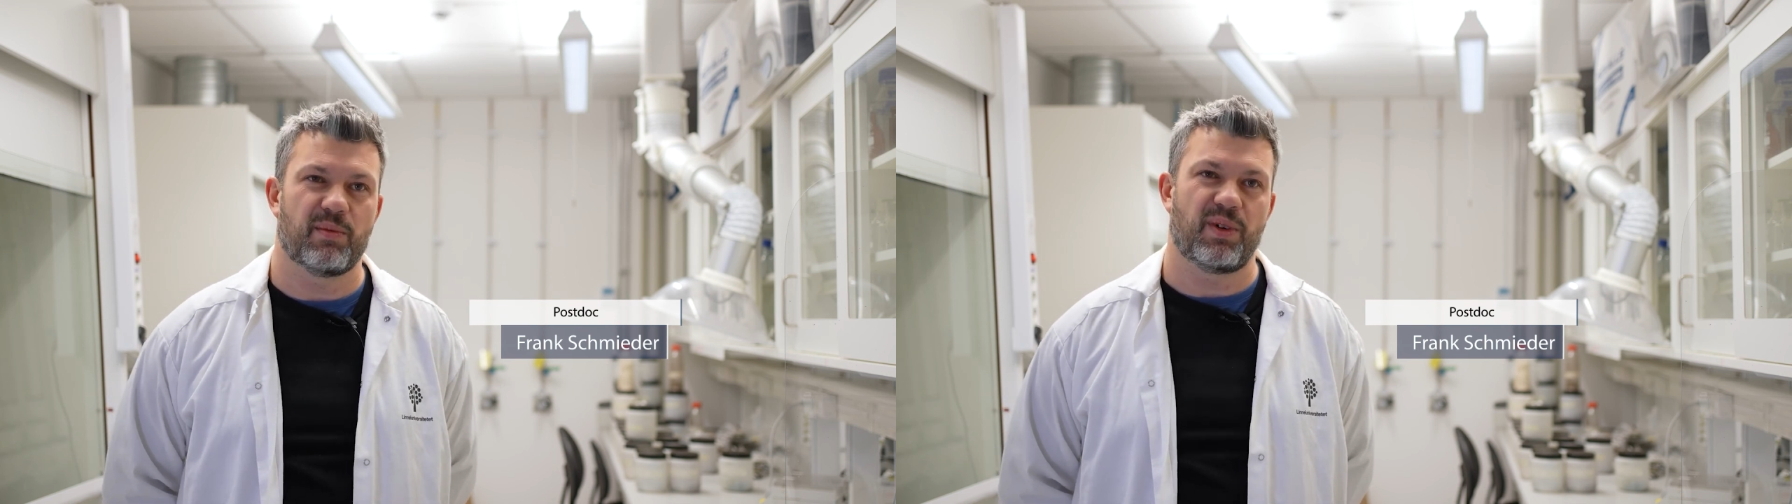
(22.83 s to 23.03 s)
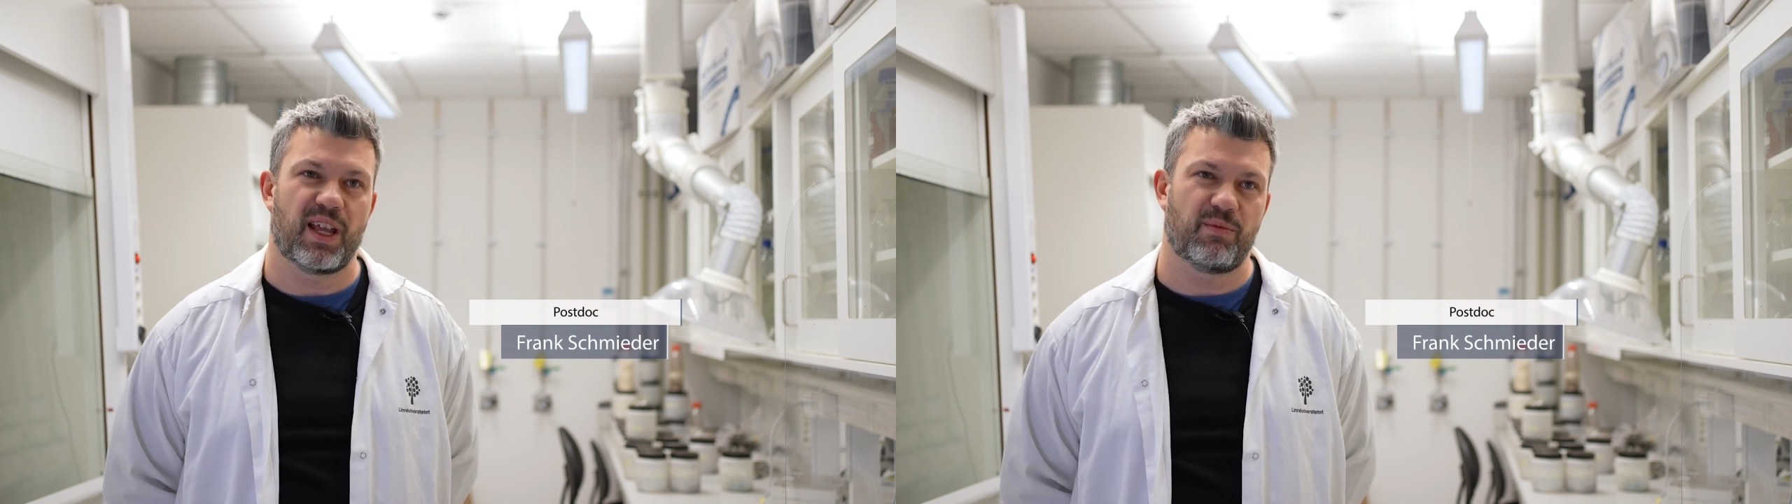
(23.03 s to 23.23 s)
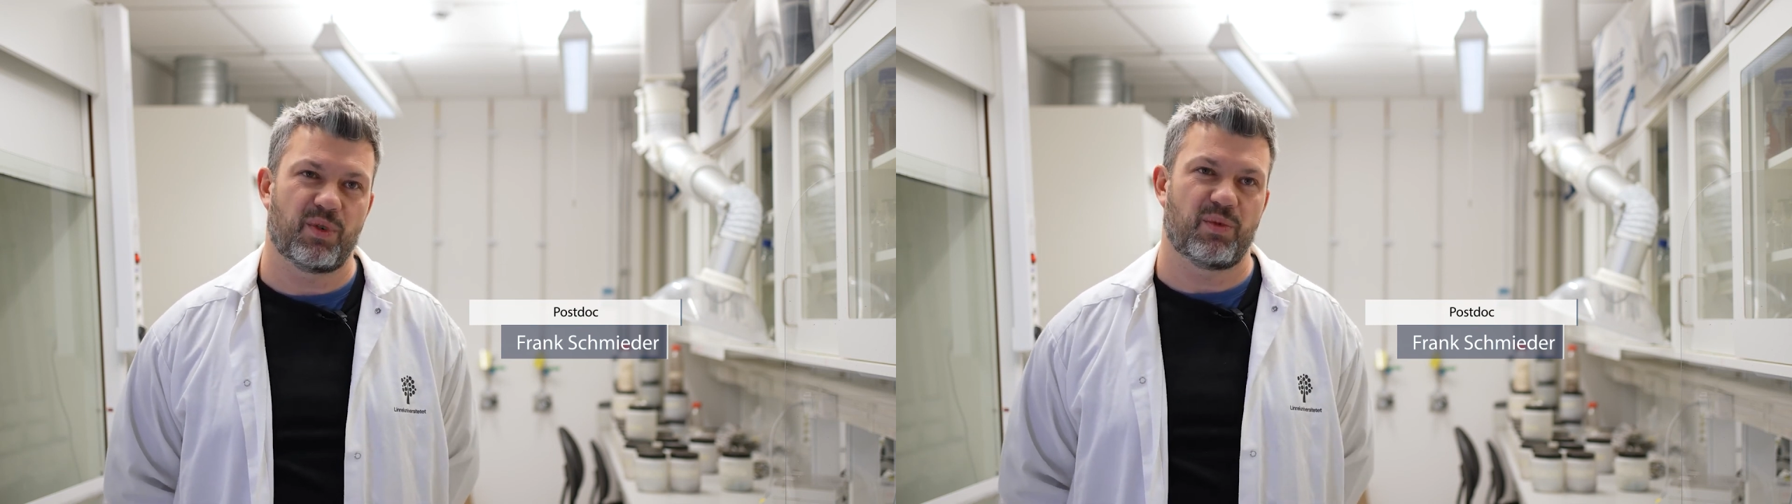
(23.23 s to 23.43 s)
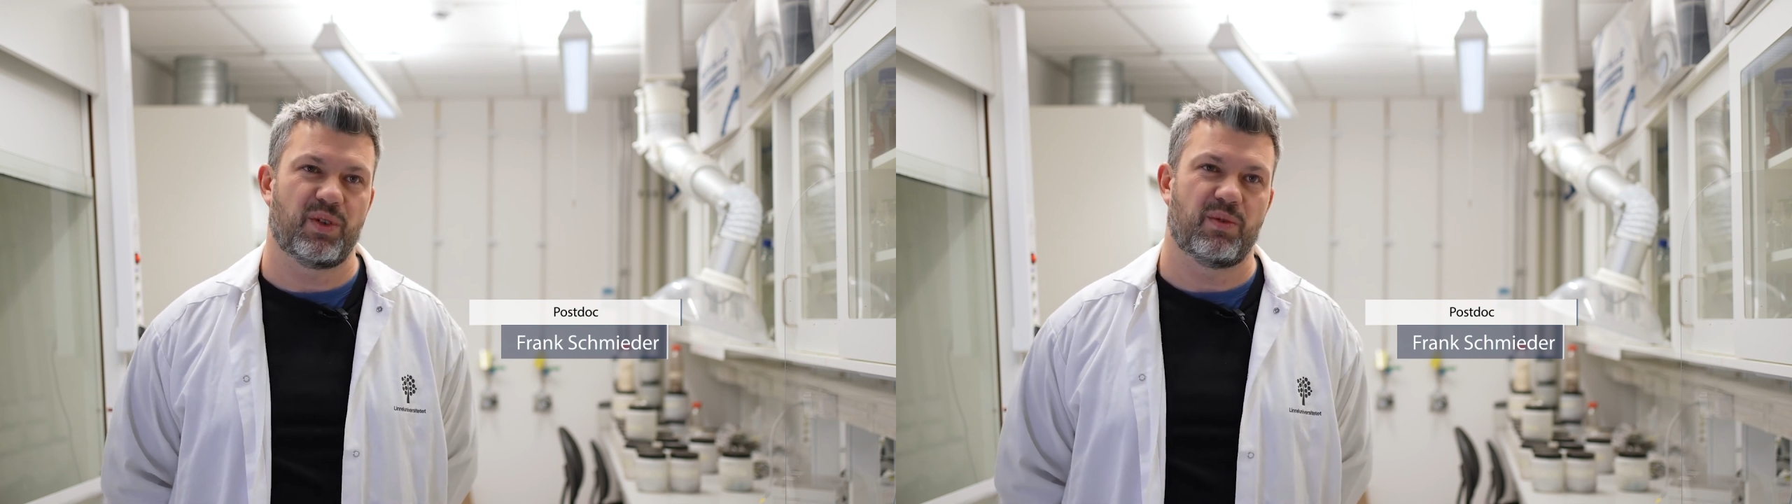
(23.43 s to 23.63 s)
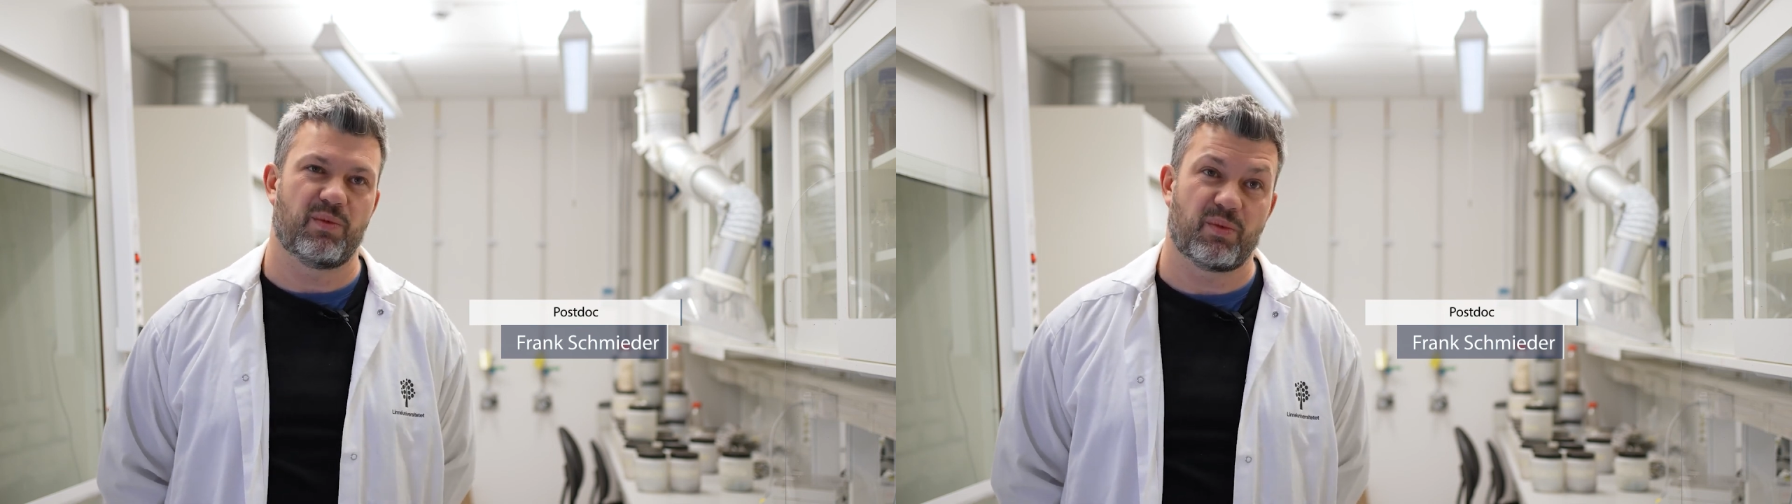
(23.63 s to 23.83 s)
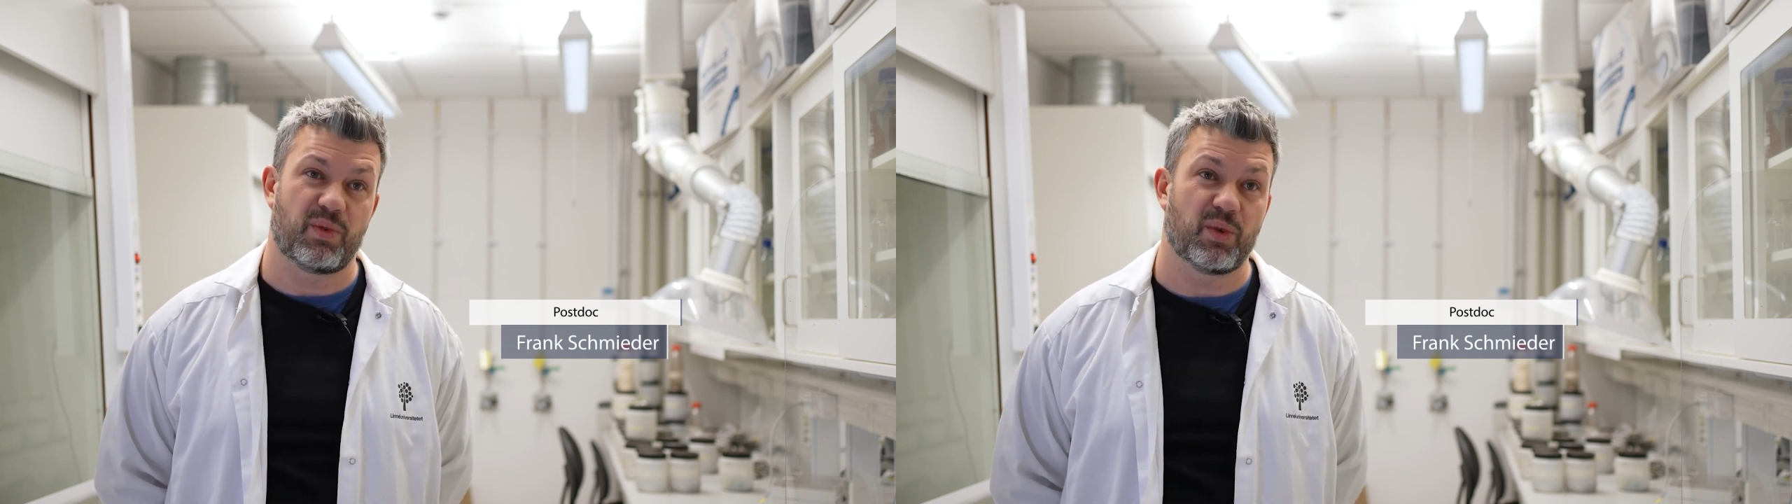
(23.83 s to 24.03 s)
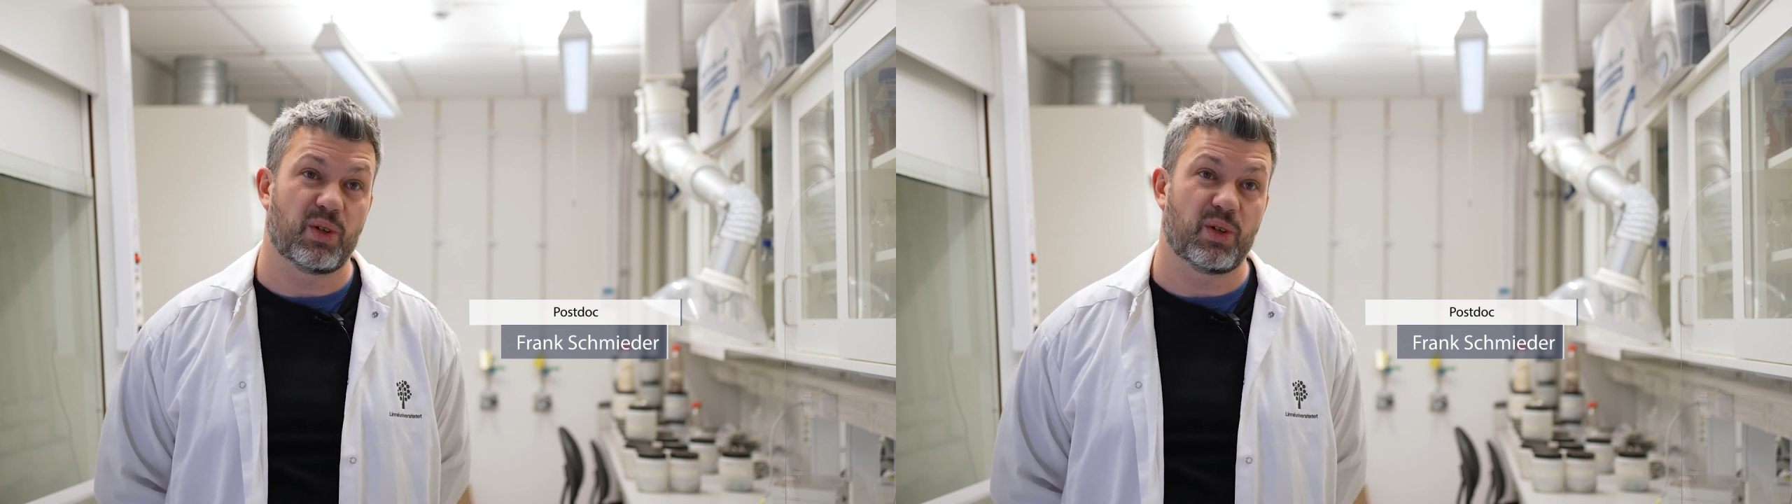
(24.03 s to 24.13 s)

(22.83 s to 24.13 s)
and planned what we were